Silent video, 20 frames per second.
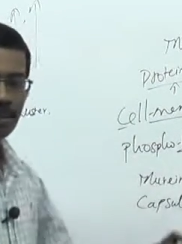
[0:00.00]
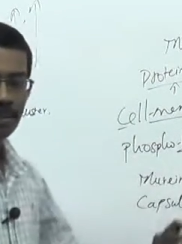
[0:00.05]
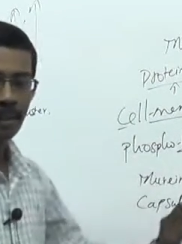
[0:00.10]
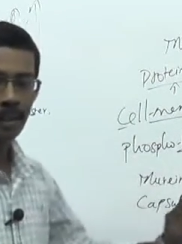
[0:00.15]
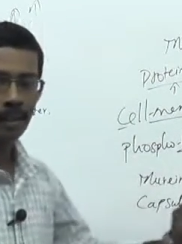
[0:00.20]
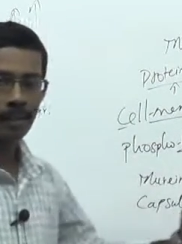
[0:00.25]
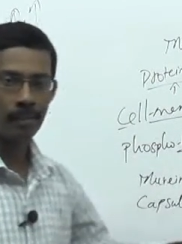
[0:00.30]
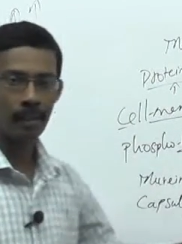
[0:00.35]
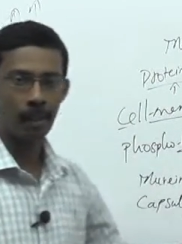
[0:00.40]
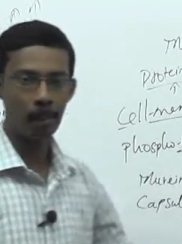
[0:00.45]

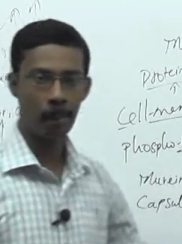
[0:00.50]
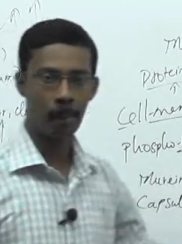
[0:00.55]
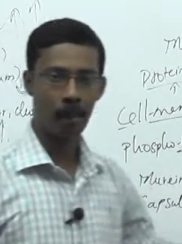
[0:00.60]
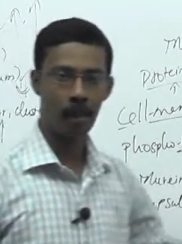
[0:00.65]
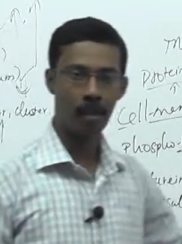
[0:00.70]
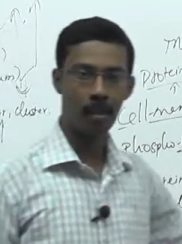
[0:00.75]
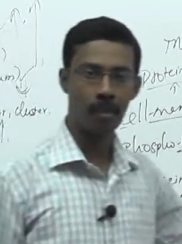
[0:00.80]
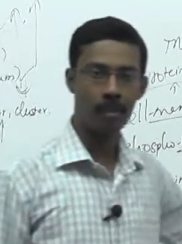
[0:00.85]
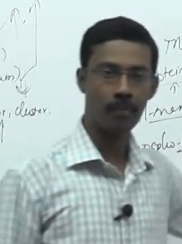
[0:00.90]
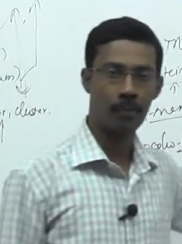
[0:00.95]
sex
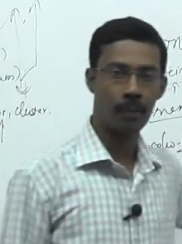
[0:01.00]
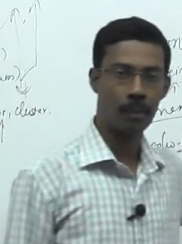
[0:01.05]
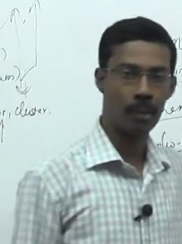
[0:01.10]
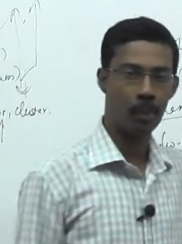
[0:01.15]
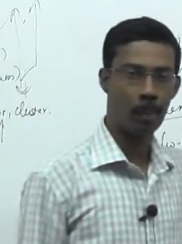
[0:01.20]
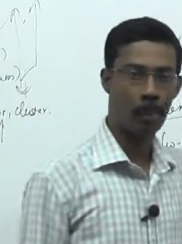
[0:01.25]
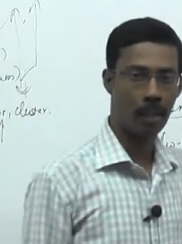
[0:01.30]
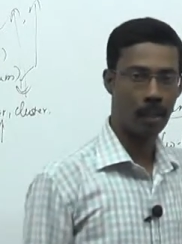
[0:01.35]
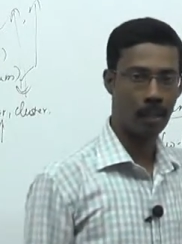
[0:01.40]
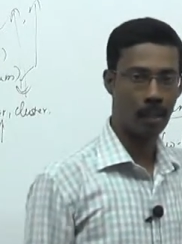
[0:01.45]
apparatus for
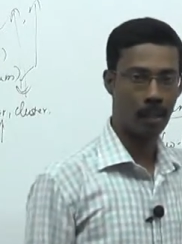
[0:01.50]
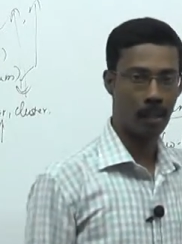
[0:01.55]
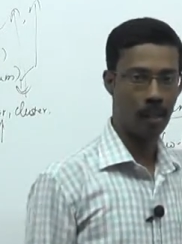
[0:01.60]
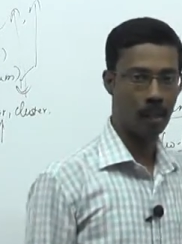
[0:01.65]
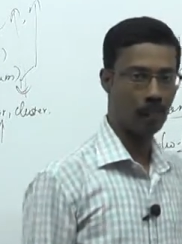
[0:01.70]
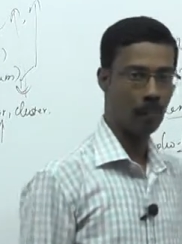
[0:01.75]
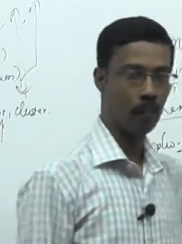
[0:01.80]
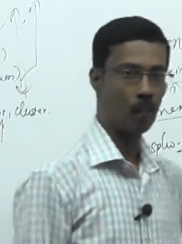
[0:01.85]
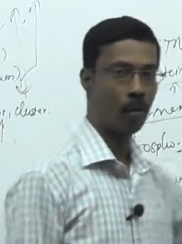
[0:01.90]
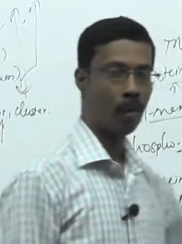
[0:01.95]
the
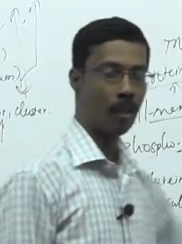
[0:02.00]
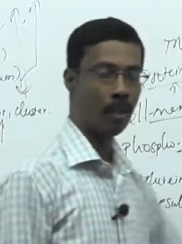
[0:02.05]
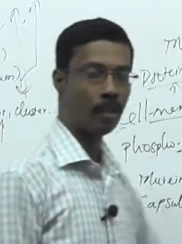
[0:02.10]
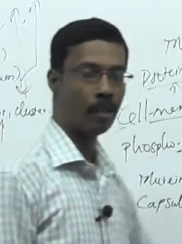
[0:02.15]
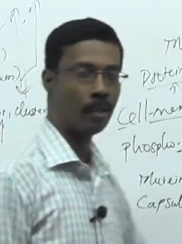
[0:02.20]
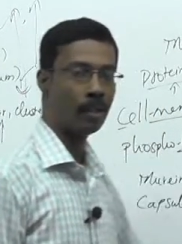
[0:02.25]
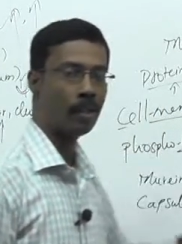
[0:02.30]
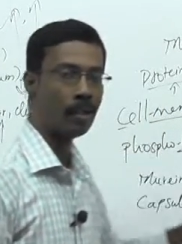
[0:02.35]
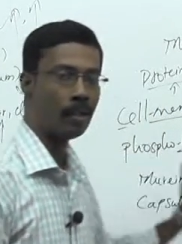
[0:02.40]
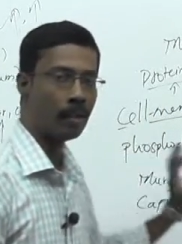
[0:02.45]
bacteria. Only
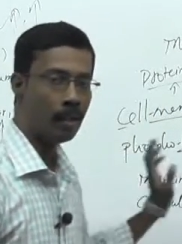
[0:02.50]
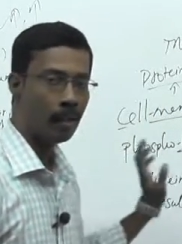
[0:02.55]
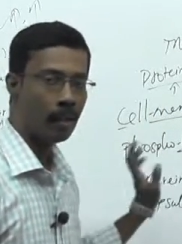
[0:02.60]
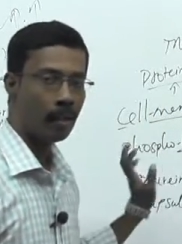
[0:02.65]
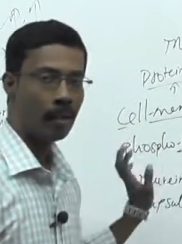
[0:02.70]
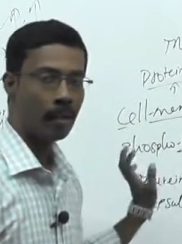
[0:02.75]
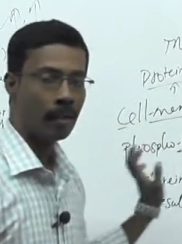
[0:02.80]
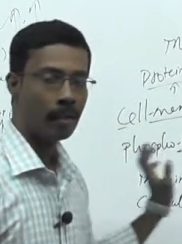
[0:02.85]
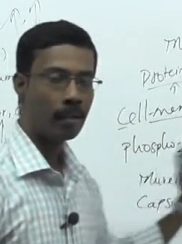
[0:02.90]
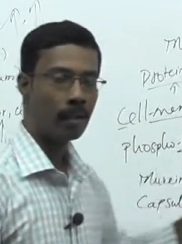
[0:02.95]

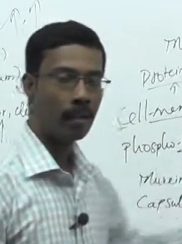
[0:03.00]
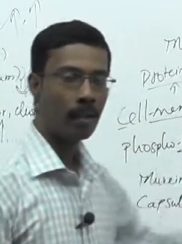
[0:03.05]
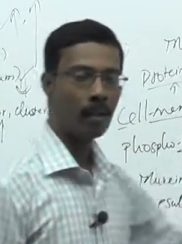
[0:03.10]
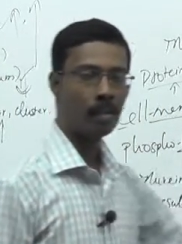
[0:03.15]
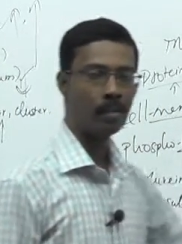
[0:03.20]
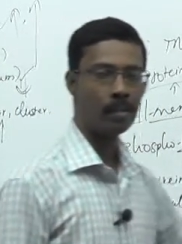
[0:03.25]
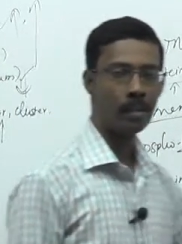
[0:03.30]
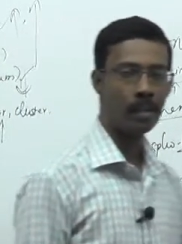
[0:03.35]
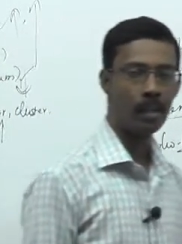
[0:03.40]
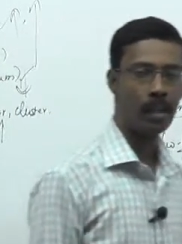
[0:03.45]
the
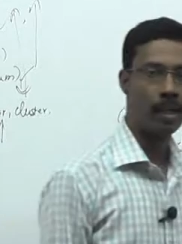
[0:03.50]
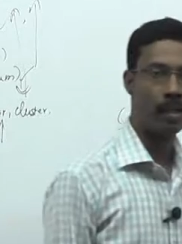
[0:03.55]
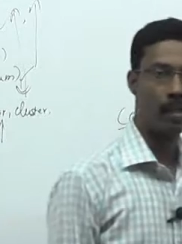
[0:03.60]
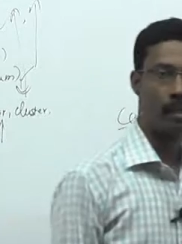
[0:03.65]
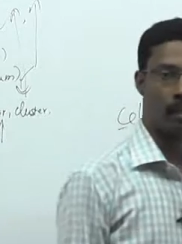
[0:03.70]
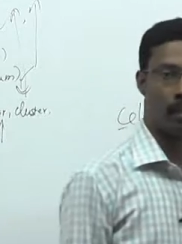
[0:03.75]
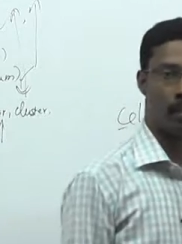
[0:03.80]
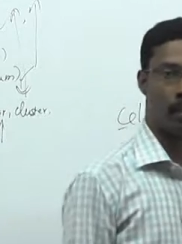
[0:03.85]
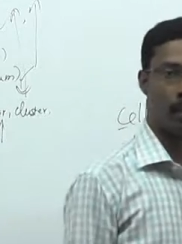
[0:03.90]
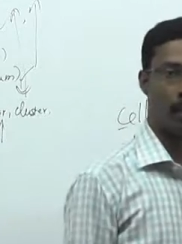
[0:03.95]

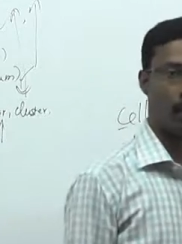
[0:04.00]
conjugation,